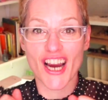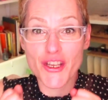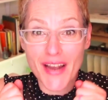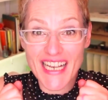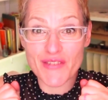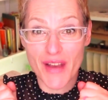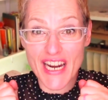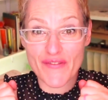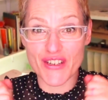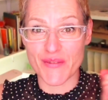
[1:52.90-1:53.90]
Are you guys
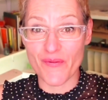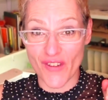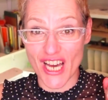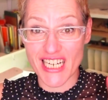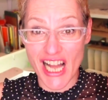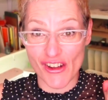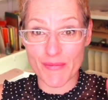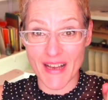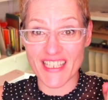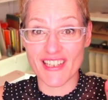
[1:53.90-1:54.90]
ready for some fun
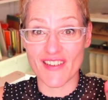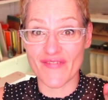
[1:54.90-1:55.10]
colored pencil